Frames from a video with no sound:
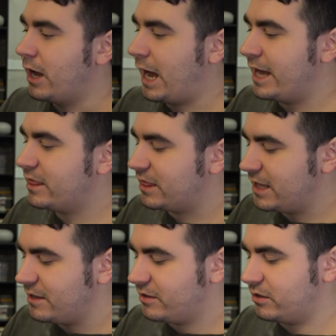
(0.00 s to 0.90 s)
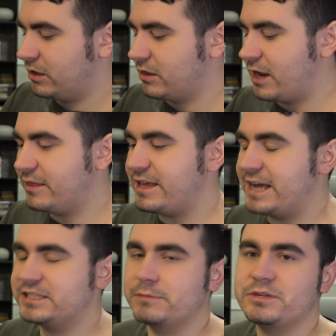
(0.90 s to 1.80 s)
I think a lot of the
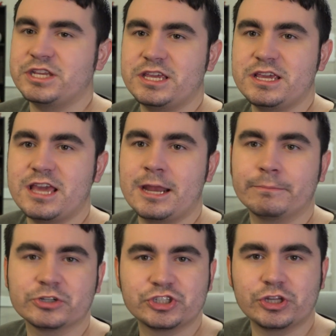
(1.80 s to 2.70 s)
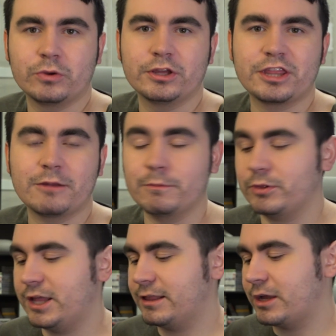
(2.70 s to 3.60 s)
SMT and Persona that I've been
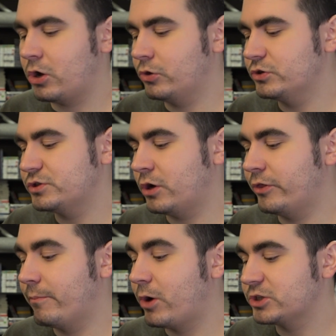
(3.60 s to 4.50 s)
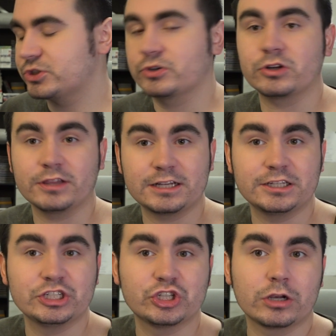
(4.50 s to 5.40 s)
playing, like all the monster
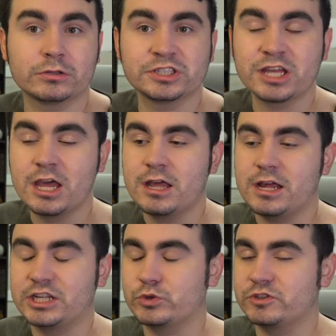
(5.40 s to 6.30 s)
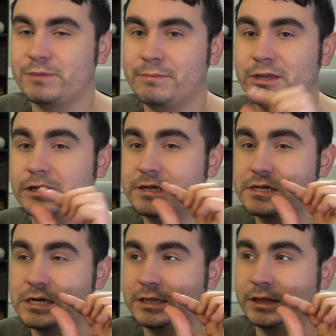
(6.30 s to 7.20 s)
collecting genres, as well as maybe
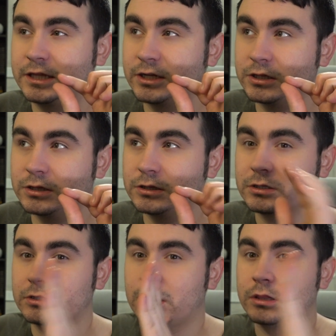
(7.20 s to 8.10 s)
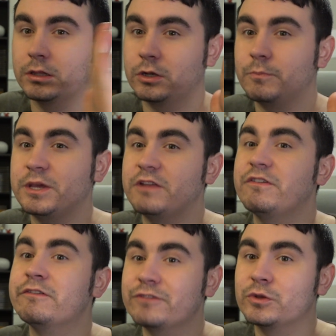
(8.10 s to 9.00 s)
a little bit of
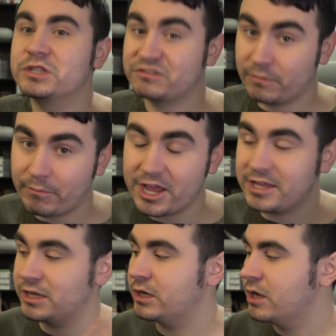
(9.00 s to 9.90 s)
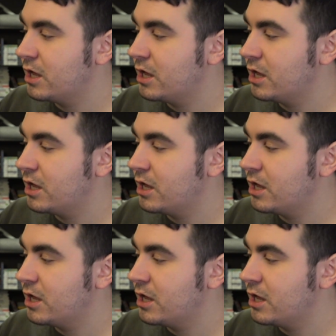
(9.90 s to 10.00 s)
influence from Micah,